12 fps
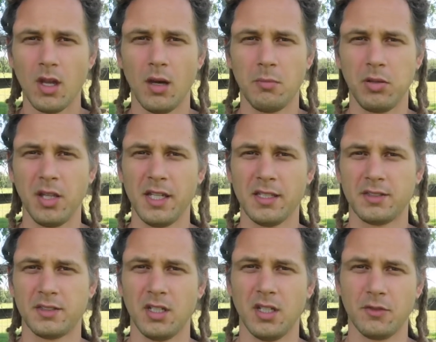a
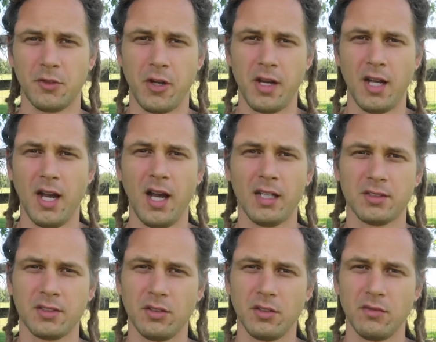place of great
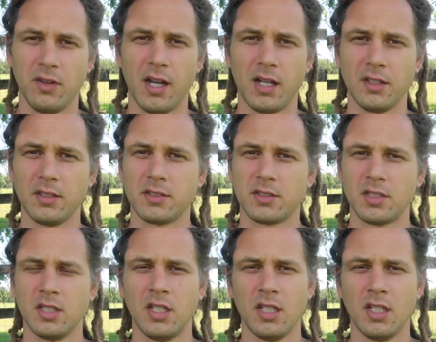hostile and violence.